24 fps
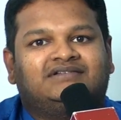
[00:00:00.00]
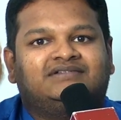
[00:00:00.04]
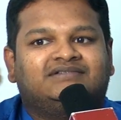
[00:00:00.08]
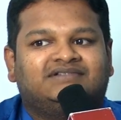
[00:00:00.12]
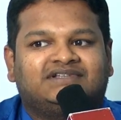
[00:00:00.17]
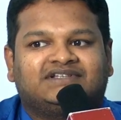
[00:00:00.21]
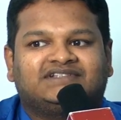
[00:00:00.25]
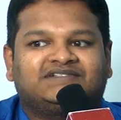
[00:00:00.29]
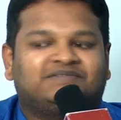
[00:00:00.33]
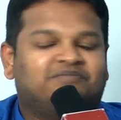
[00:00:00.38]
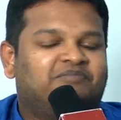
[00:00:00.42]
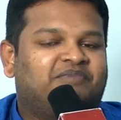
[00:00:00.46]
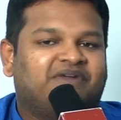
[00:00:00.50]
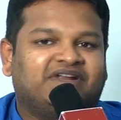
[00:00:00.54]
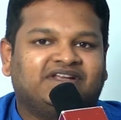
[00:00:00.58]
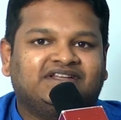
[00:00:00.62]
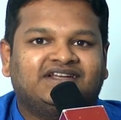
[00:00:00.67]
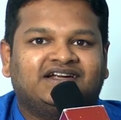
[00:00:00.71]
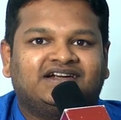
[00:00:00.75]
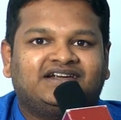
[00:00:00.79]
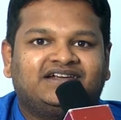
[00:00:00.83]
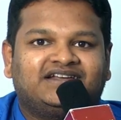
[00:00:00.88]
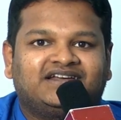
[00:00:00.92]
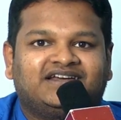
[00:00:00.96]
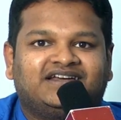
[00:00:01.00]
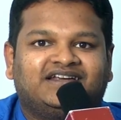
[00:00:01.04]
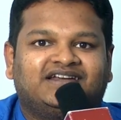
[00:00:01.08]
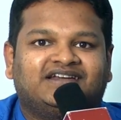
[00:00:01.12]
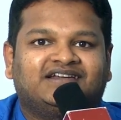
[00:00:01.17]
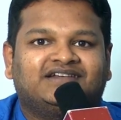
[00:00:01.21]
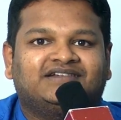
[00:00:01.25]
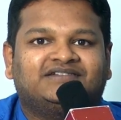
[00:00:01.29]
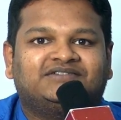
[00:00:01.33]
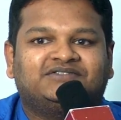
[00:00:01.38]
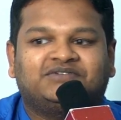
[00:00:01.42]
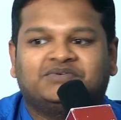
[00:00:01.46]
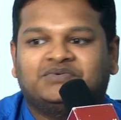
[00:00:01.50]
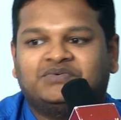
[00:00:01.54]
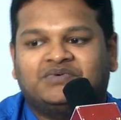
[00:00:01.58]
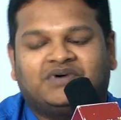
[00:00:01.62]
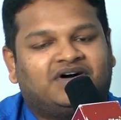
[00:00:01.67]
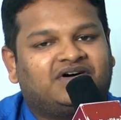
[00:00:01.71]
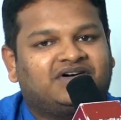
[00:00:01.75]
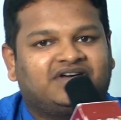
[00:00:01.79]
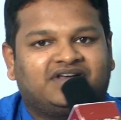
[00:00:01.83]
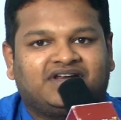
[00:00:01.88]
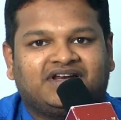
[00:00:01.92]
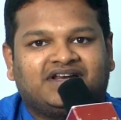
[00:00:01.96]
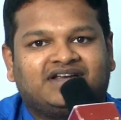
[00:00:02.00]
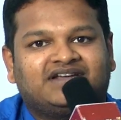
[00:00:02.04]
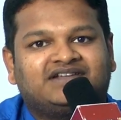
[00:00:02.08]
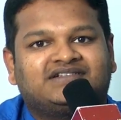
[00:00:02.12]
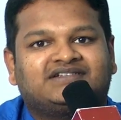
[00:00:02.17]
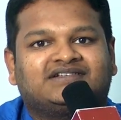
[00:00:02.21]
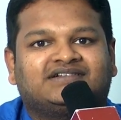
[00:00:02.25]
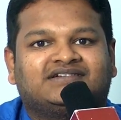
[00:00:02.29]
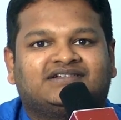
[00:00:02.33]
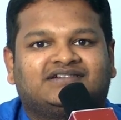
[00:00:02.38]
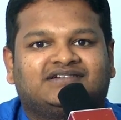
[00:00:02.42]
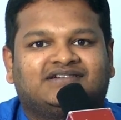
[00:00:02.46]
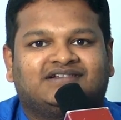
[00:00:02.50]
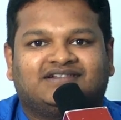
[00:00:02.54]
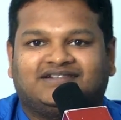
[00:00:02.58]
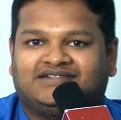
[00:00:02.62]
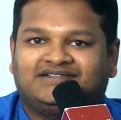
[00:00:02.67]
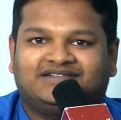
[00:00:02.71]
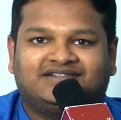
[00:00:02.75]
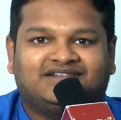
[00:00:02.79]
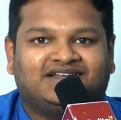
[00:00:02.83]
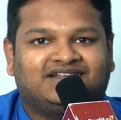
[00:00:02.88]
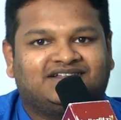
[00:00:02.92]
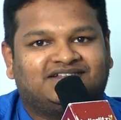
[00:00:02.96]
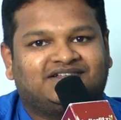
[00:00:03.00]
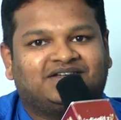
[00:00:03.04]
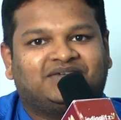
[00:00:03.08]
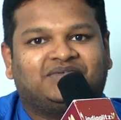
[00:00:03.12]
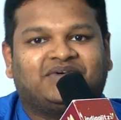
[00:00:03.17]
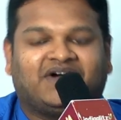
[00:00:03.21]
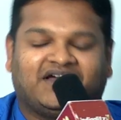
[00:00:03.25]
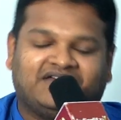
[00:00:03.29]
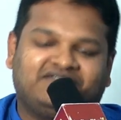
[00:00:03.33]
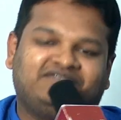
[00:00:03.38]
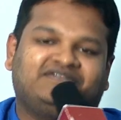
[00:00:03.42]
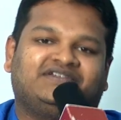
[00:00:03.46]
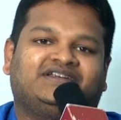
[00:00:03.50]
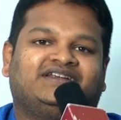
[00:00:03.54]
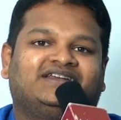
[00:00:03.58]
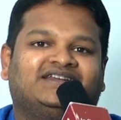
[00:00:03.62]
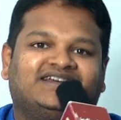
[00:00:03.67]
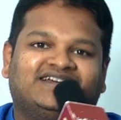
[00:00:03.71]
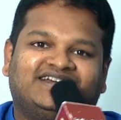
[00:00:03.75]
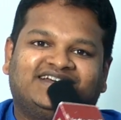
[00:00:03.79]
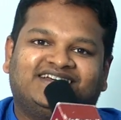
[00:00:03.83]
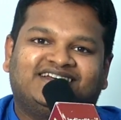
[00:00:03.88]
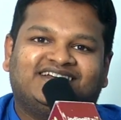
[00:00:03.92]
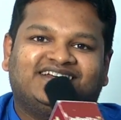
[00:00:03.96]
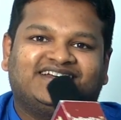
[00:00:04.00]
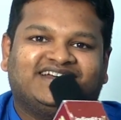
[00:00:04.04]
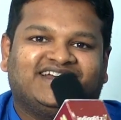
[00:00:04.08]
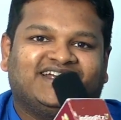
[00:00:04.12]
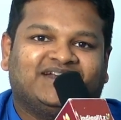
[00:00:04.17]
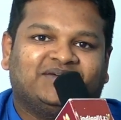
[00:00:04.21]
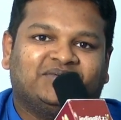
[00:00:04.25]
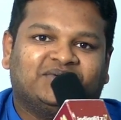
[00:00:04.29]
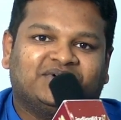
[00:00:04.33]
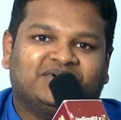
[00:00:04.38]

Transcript: just bring that in through our creation, and that's how I feel it